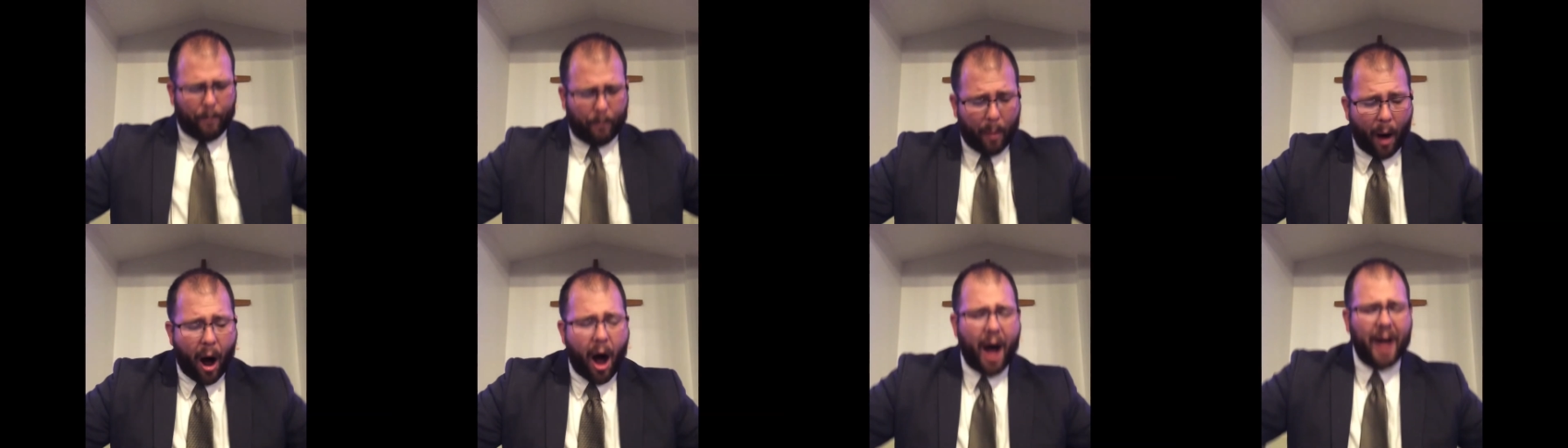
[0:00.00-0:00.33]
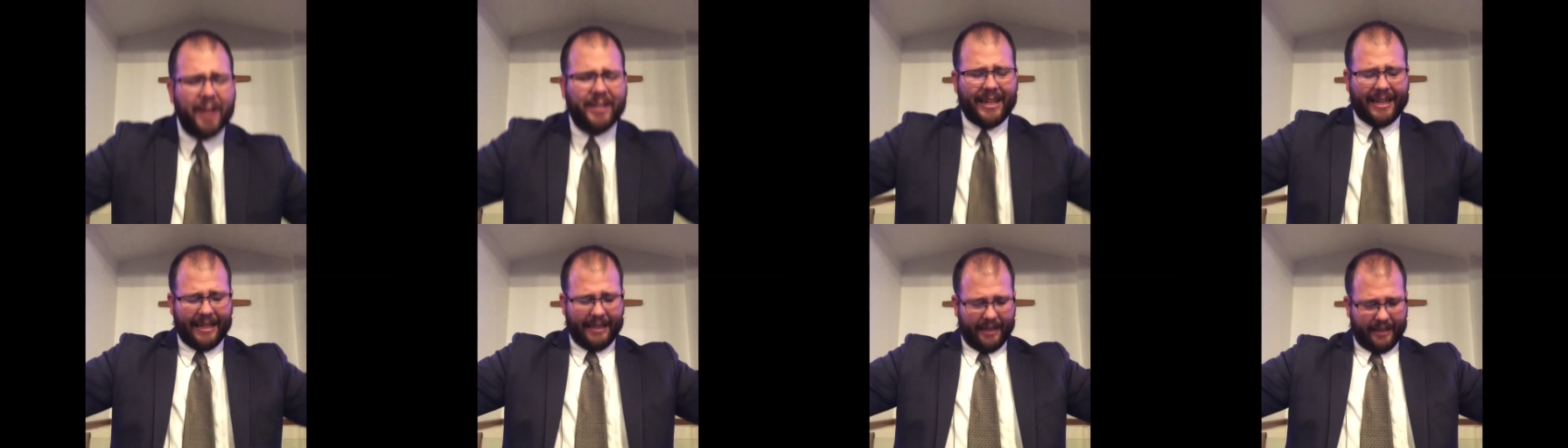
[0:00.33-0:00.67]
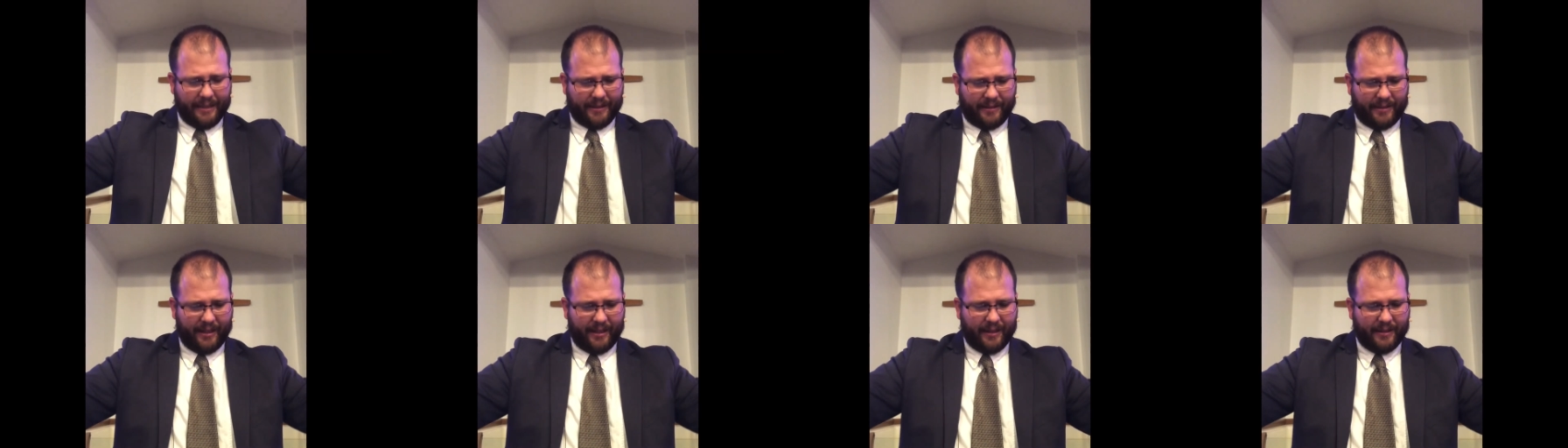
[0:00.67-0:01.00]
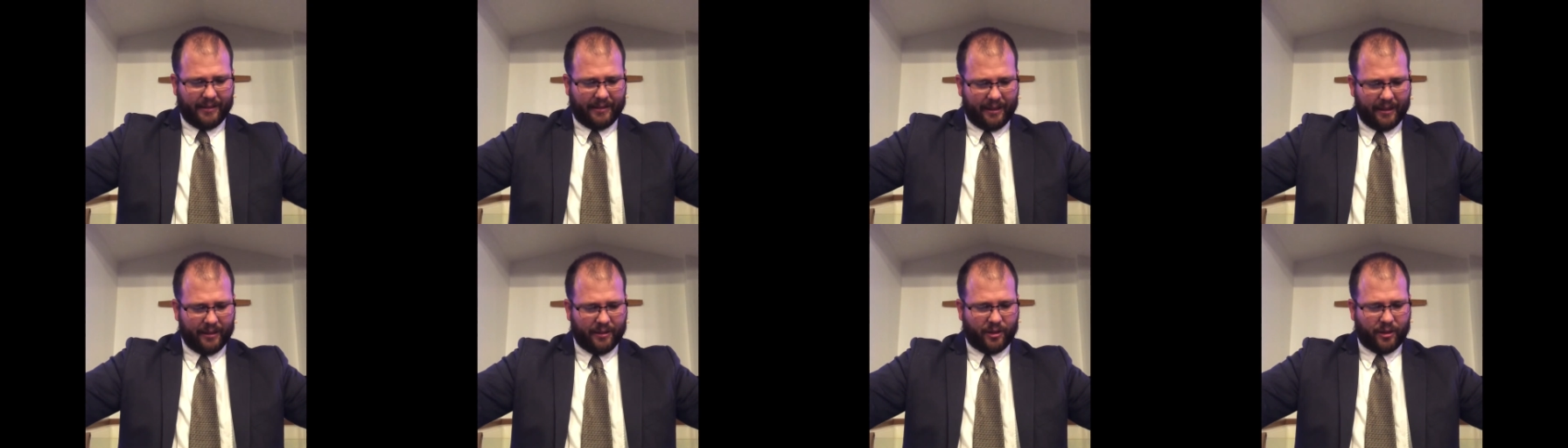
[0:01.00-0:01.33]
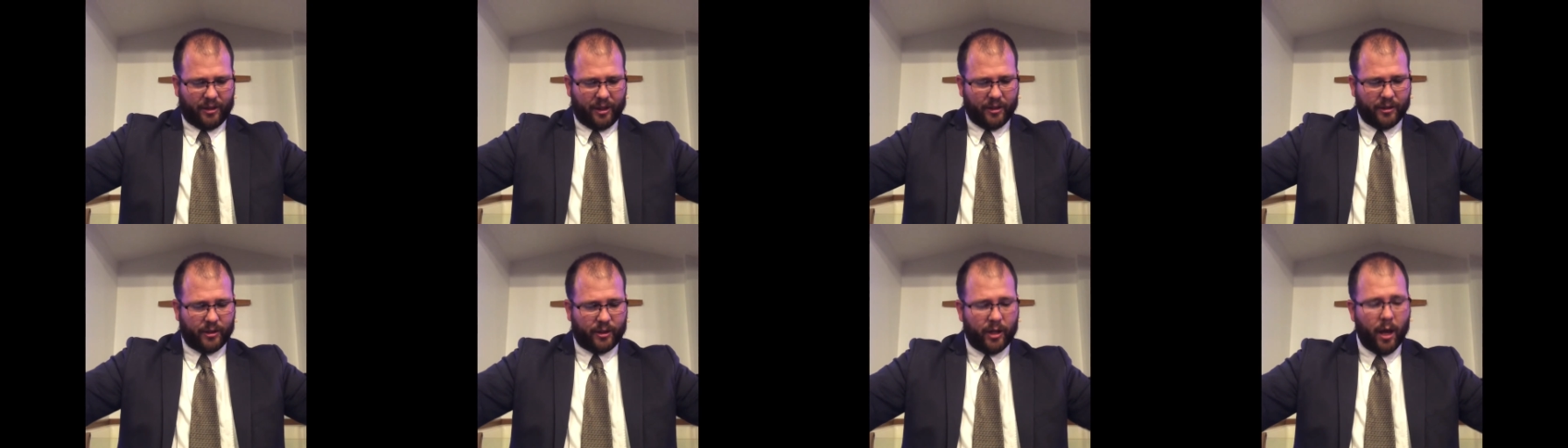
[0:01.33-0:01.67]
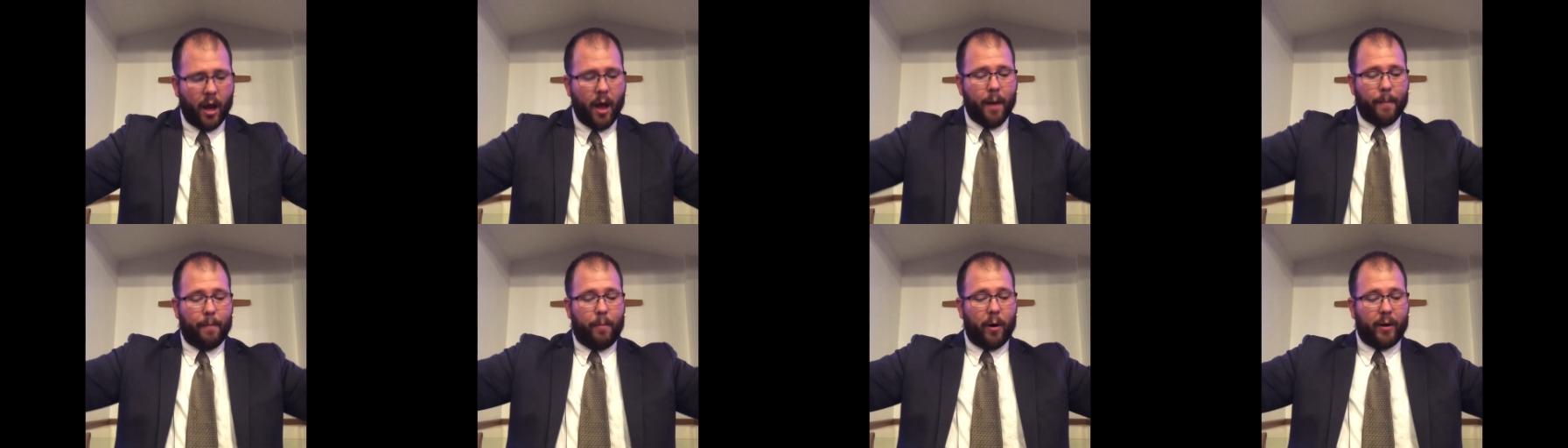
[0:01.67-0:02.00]
bodiless
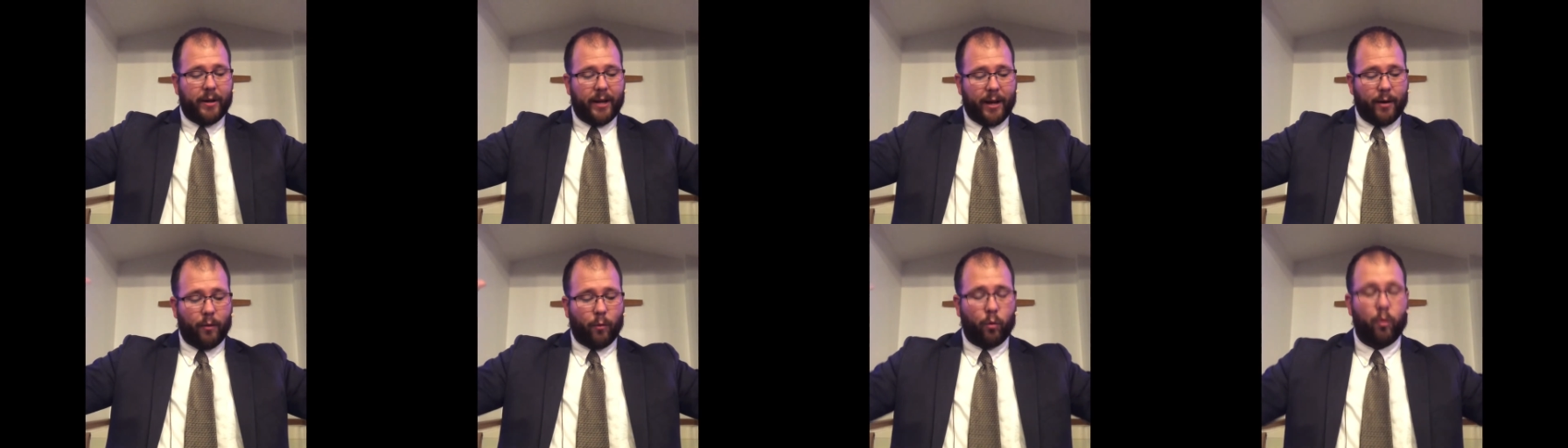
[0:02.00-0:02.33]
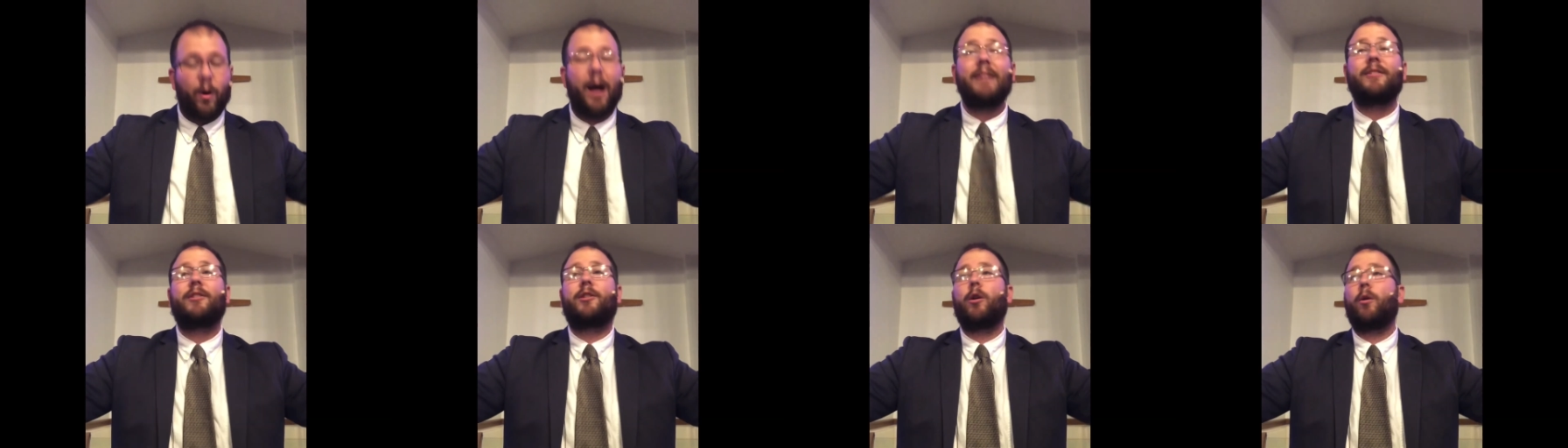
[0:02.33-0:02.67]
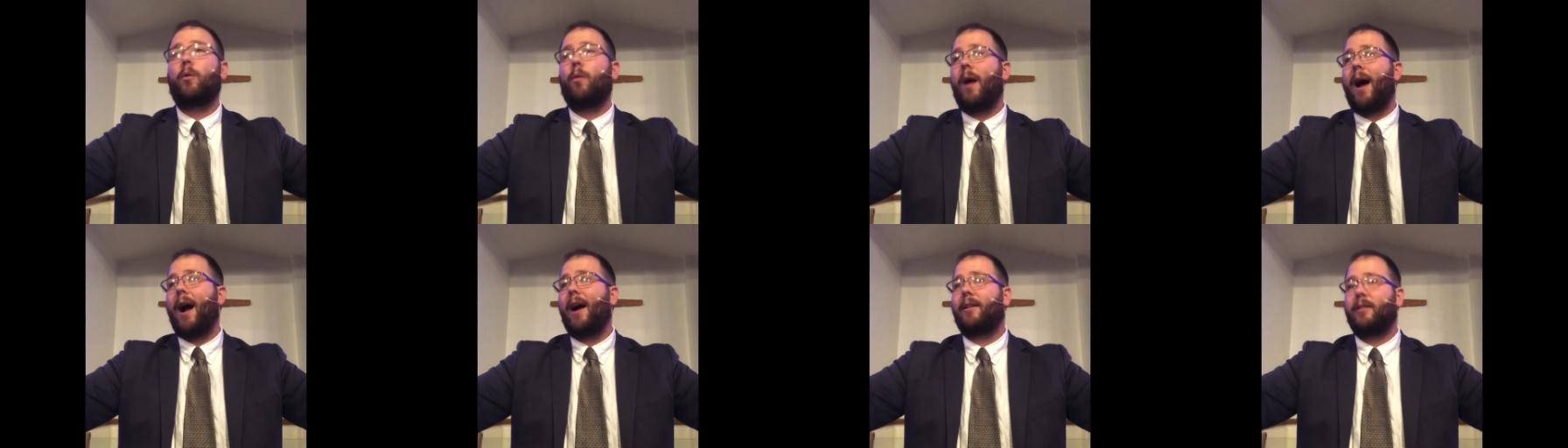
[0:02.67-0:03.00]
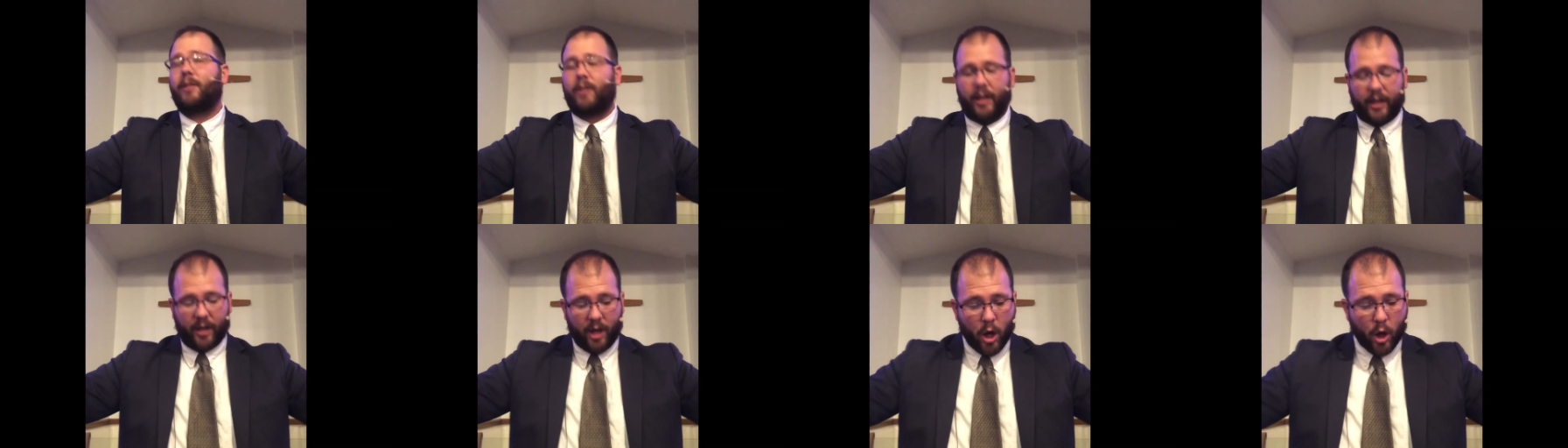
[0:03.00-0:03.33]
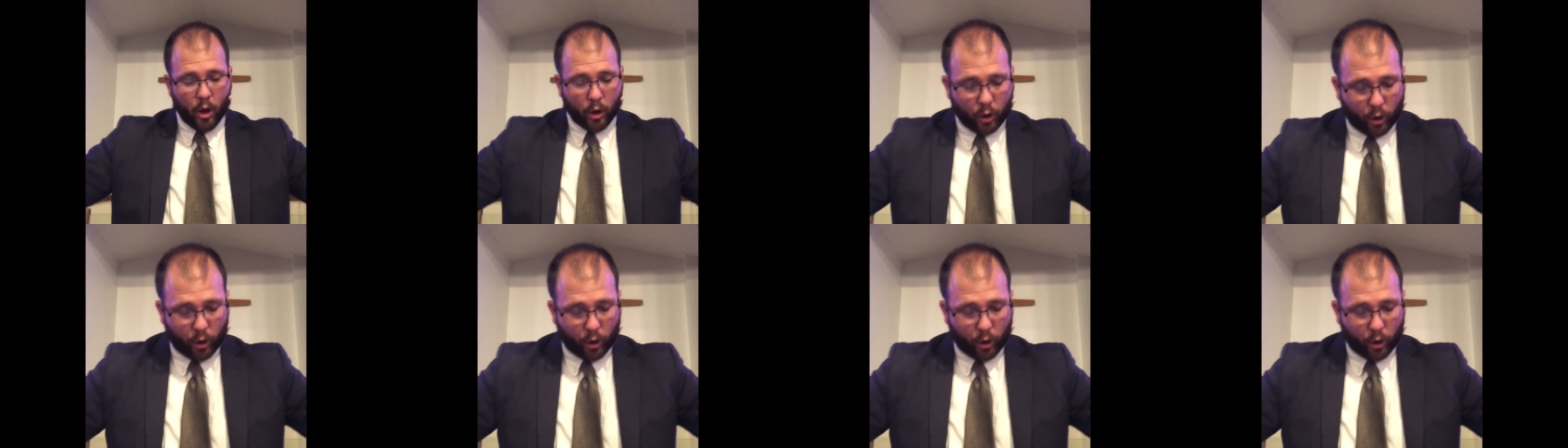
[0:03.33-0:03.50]
existence, but in resurrected,